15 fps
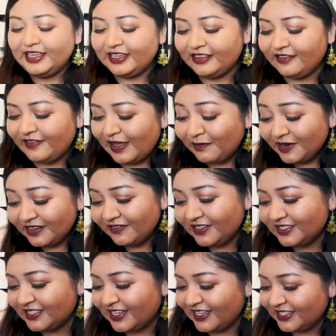the fabric
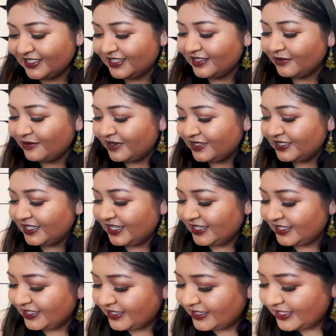feels nice the
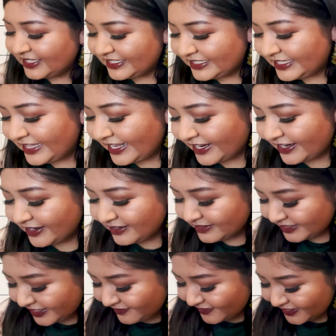quality is there
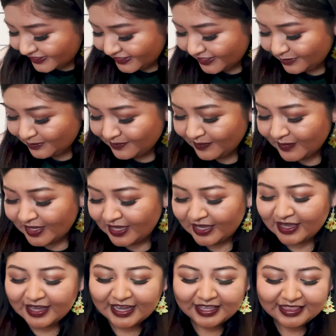definitely
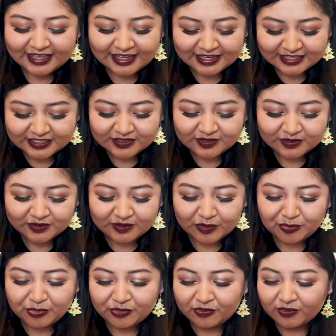and then to
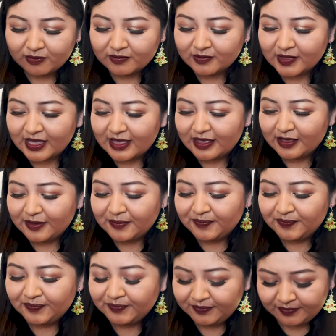um
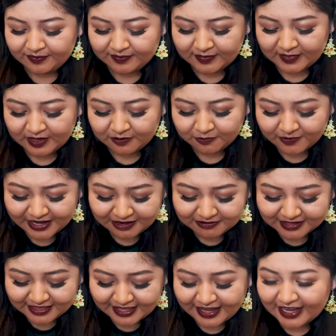wear
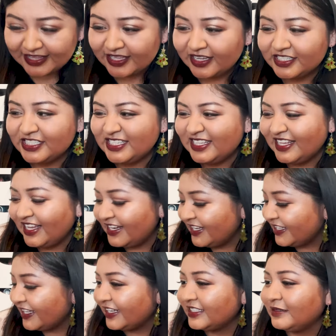with that I thought she
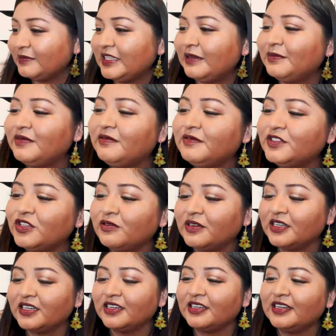needed like some type of
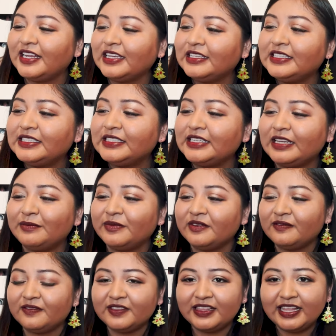choker necklace type
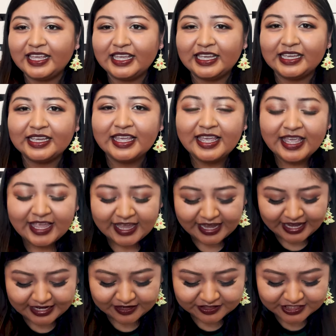of thing
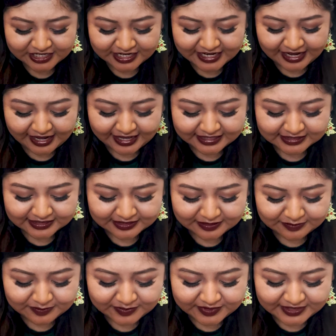I know she already has
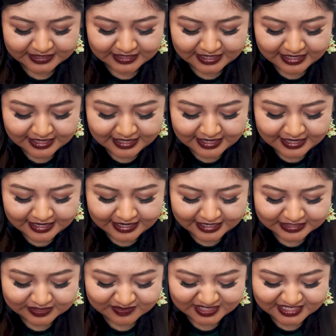some but I
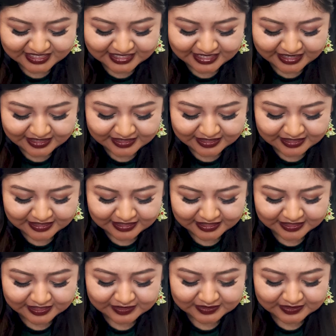just wanted to get her a little